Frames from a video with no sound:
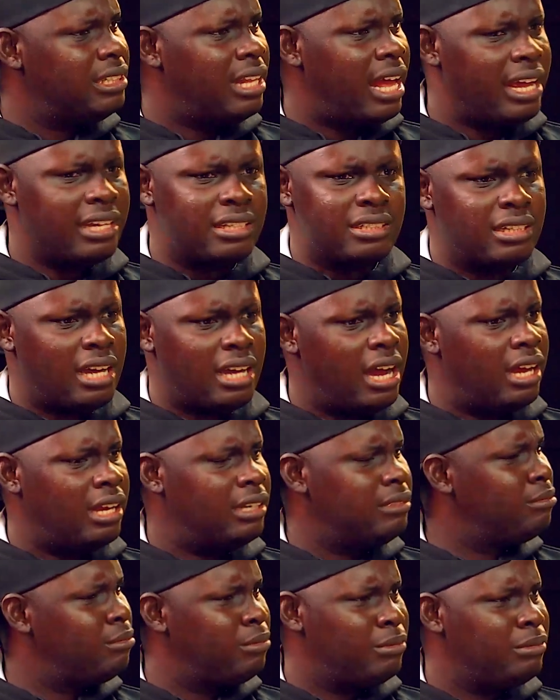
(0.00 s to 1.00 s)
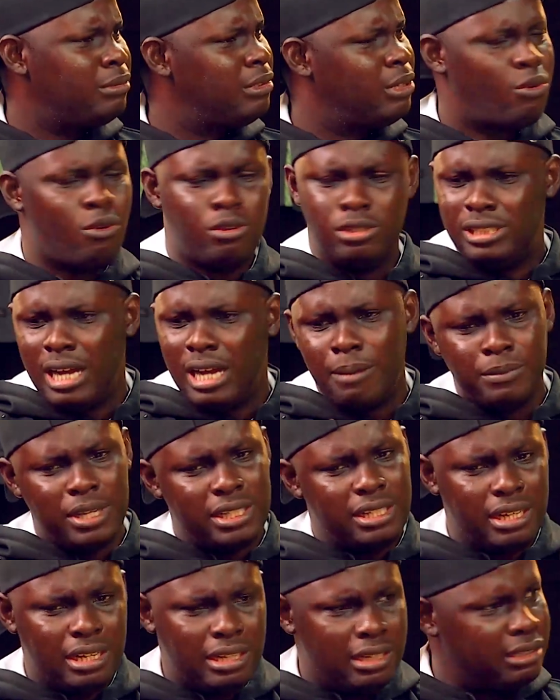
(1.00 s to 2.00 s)
like, he should have
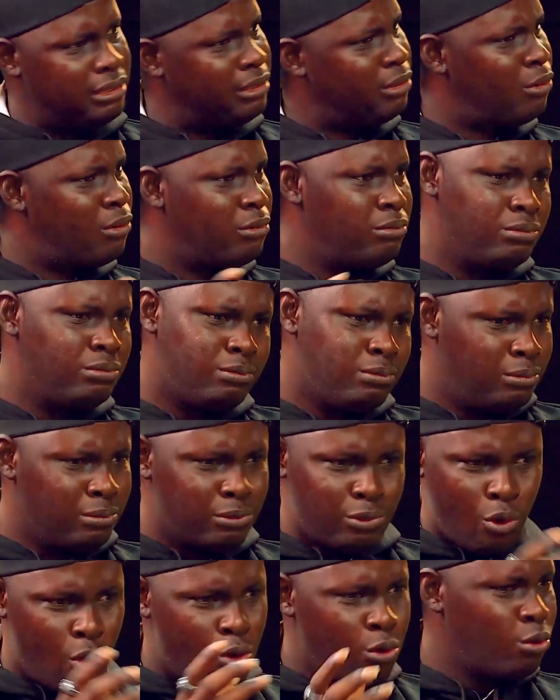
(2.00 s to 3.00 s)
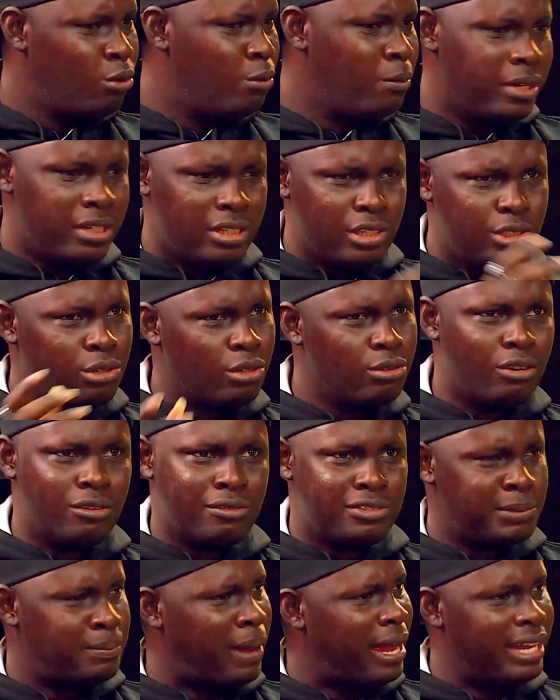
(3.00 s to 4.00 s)
made a conglomeration
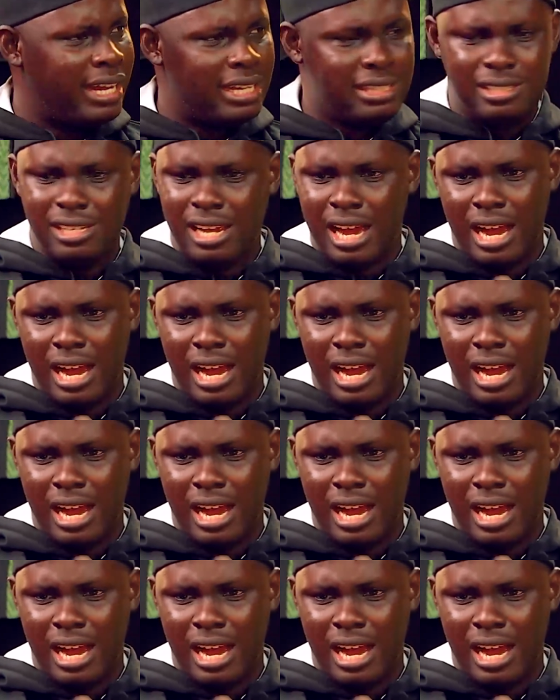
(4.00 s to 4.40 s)
of spaghetti